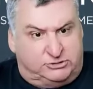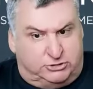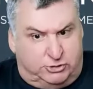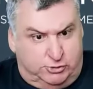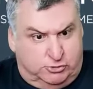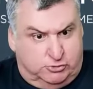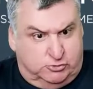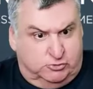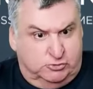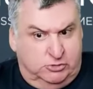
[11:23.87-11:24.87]

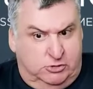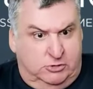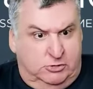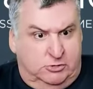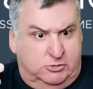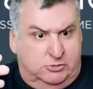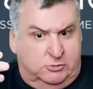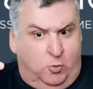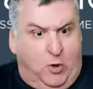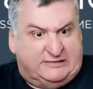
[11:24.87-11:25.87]
to
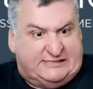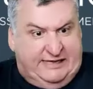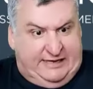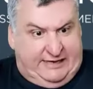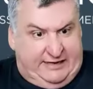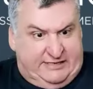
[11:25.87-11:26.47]
what's needed.